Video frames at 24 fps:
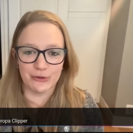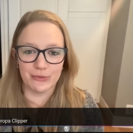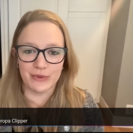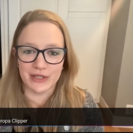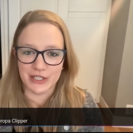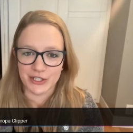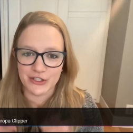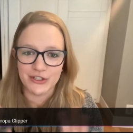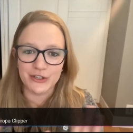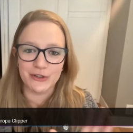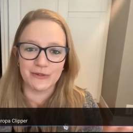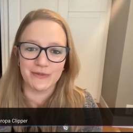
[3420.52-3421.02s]
We
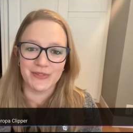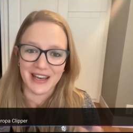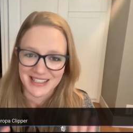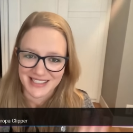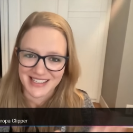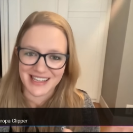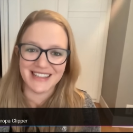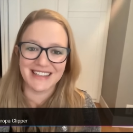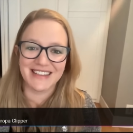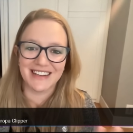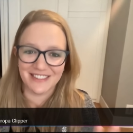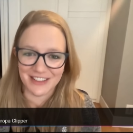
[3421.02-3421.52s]
do. That
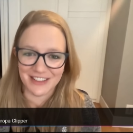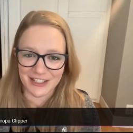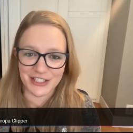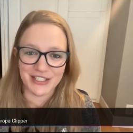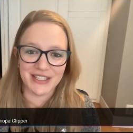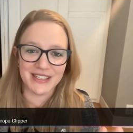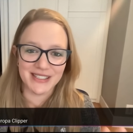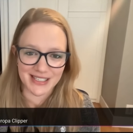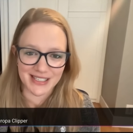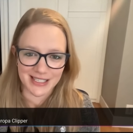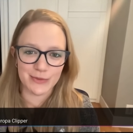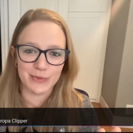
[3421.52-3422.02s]
technology
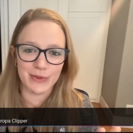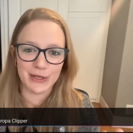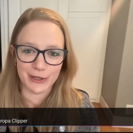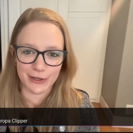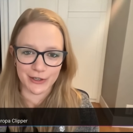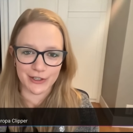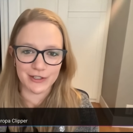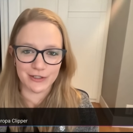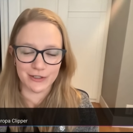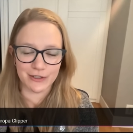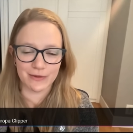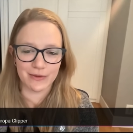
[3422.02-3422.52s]
exists. We
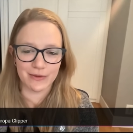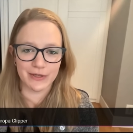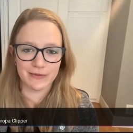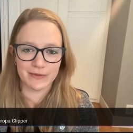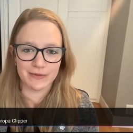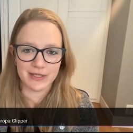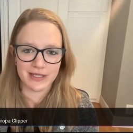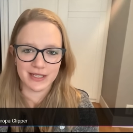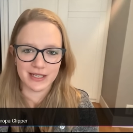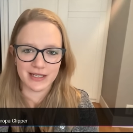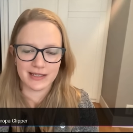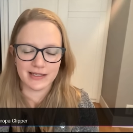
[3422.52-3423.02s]
could do
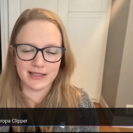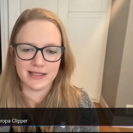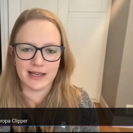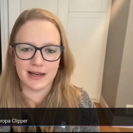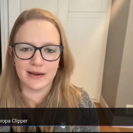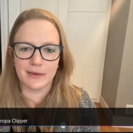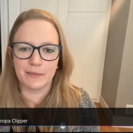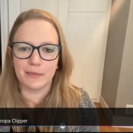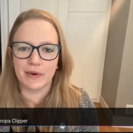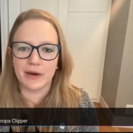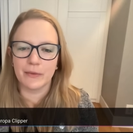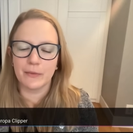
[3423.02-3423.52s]
those things,
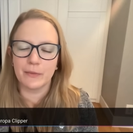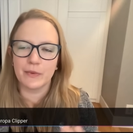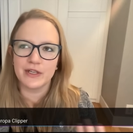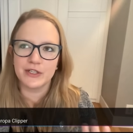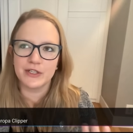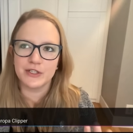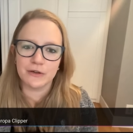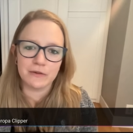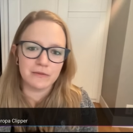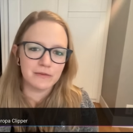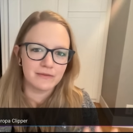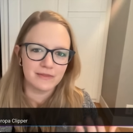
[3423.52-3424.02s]
but we
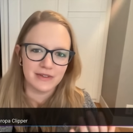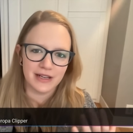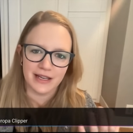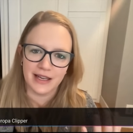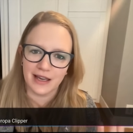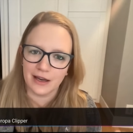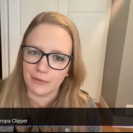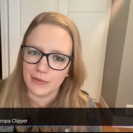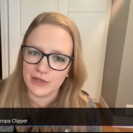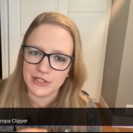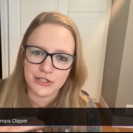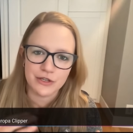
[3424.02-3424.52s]
don't
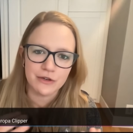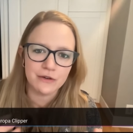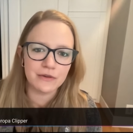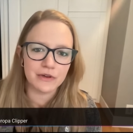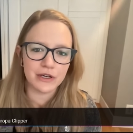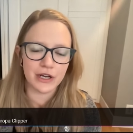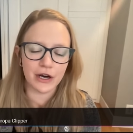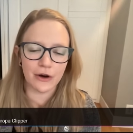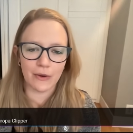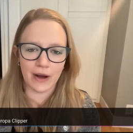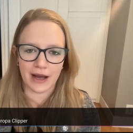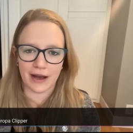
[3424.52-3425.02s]

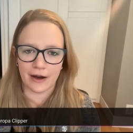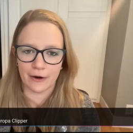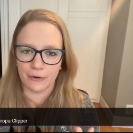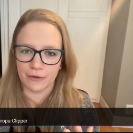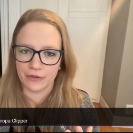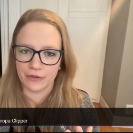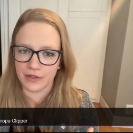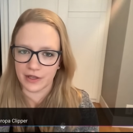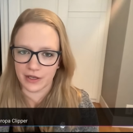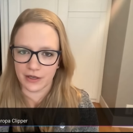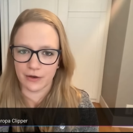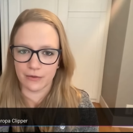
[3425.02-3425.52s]
know how
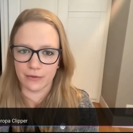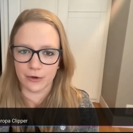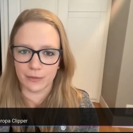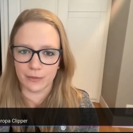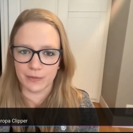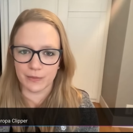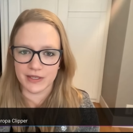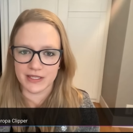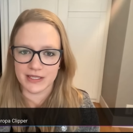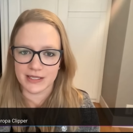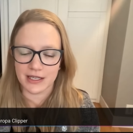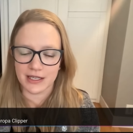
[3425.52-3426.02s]
thick
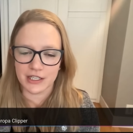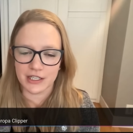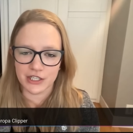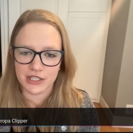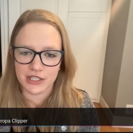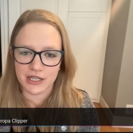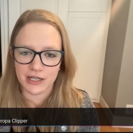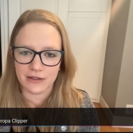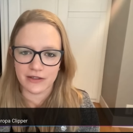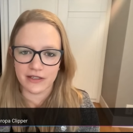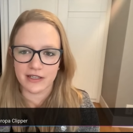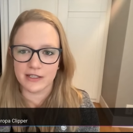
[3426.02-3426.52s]
Europa's ice
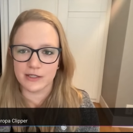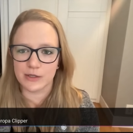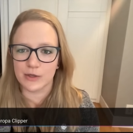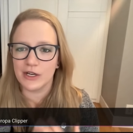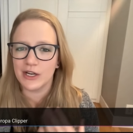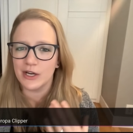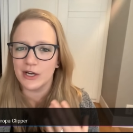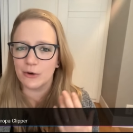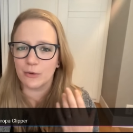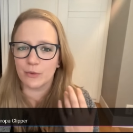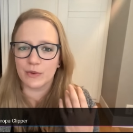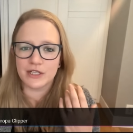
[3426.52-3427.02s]
shell is.
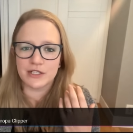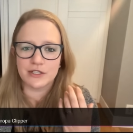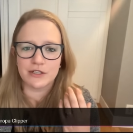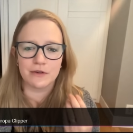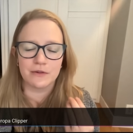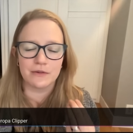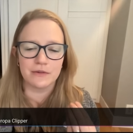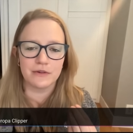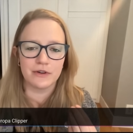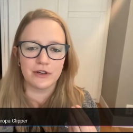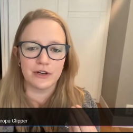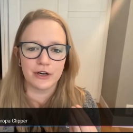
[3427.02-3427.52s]
We
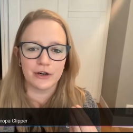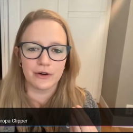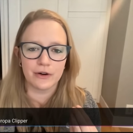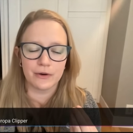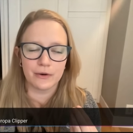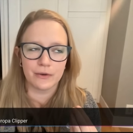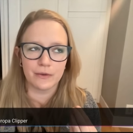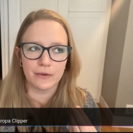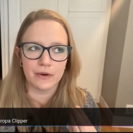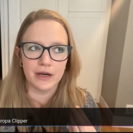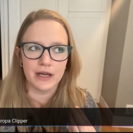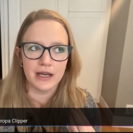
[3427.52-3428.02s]
don't
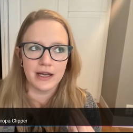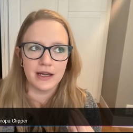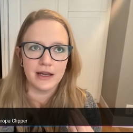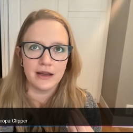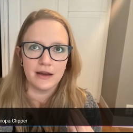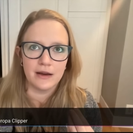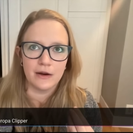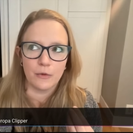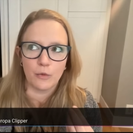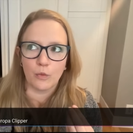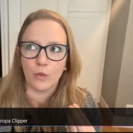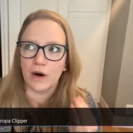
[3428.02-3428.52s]
know
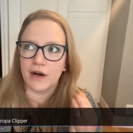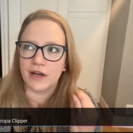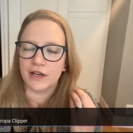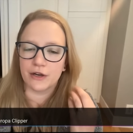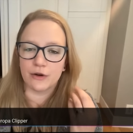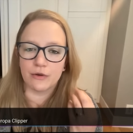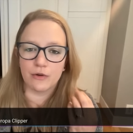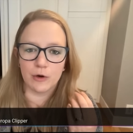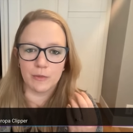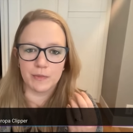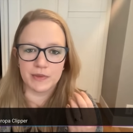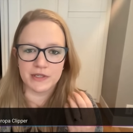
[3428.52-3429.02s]
what
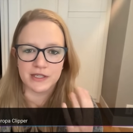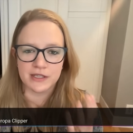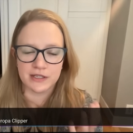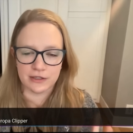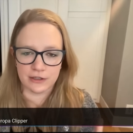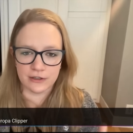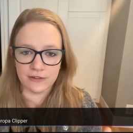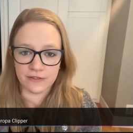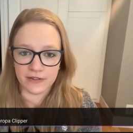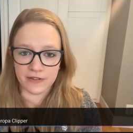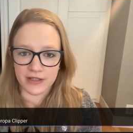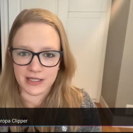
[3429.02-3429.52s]
Europa's
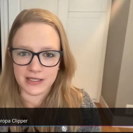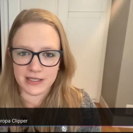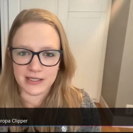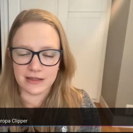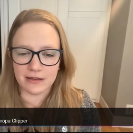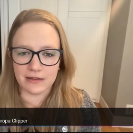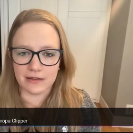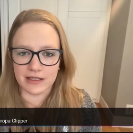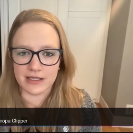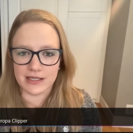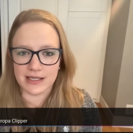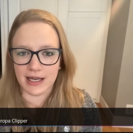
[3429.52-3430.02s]
surface
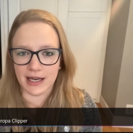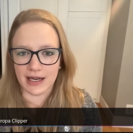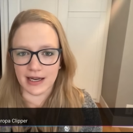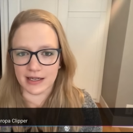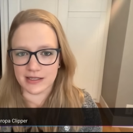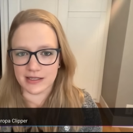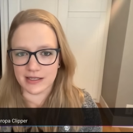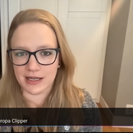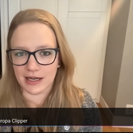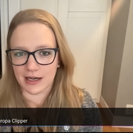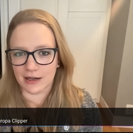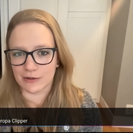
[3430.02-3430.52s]
looks
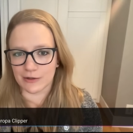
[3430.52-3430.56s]
like down